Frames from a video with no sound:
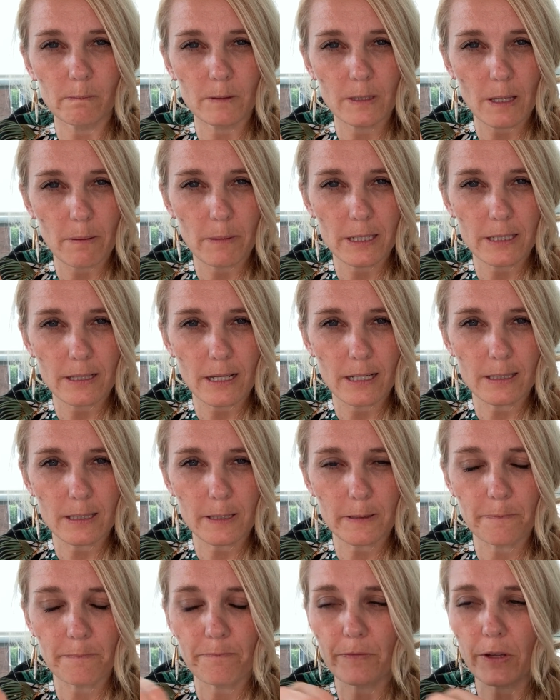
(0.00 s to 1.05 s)
Does that make
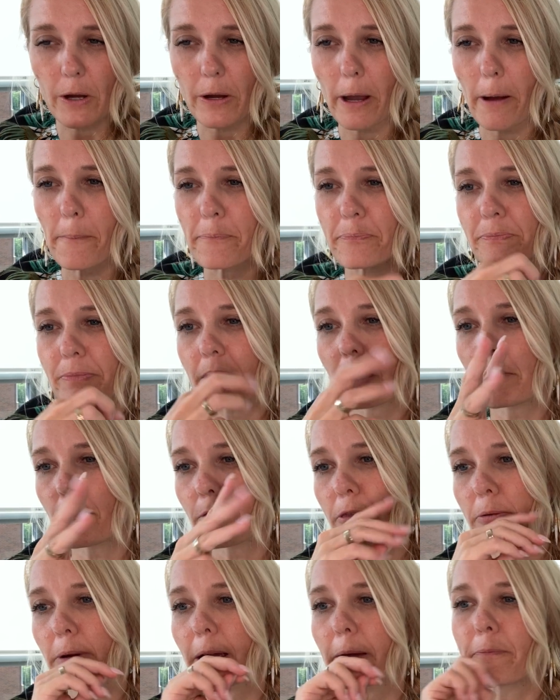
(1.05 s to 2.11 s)
sense? Okay, number
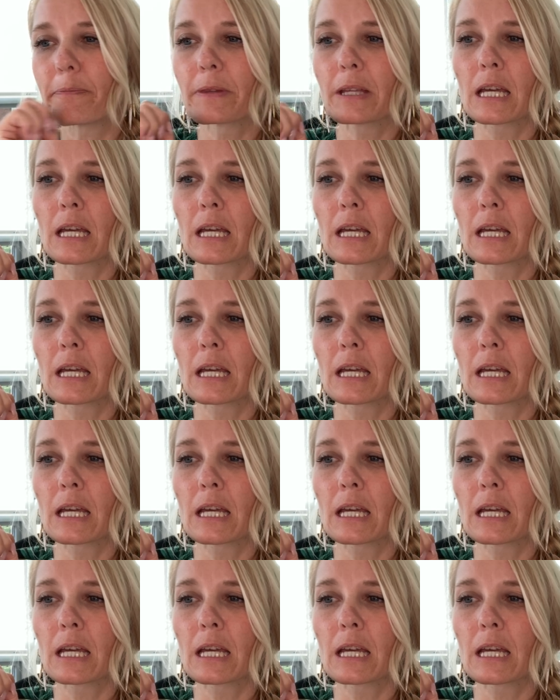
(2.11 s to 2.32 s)
three,